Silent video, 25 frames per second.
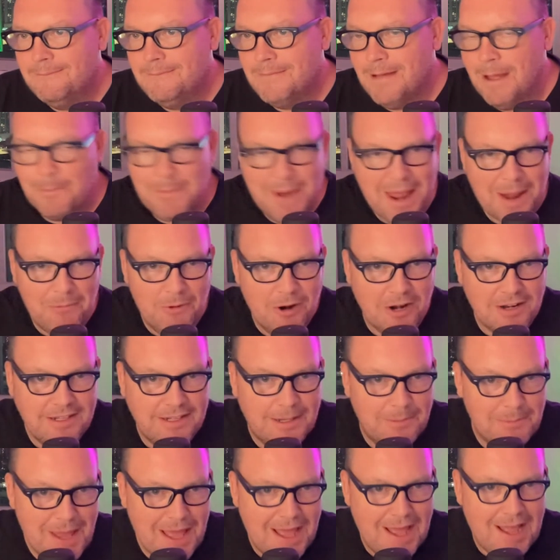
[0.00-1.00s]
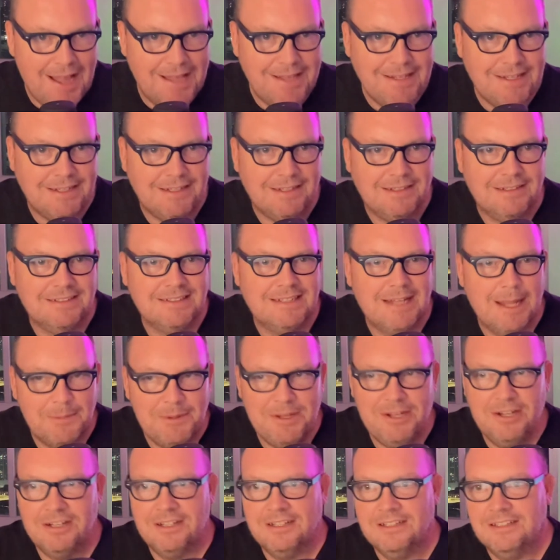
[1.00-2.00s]
I'm not running. I'm not hiding. I'm
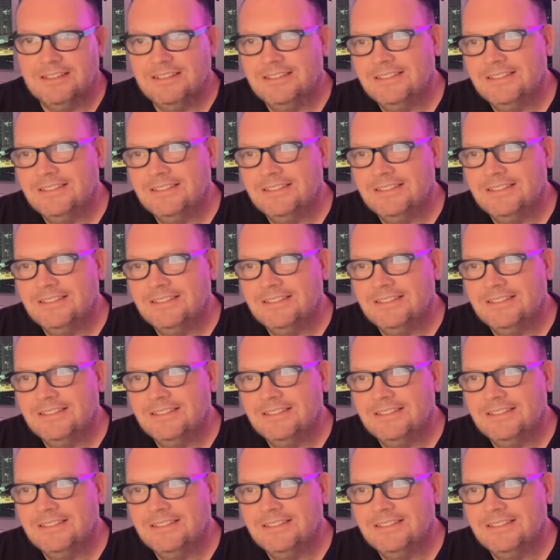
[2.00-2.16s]
here.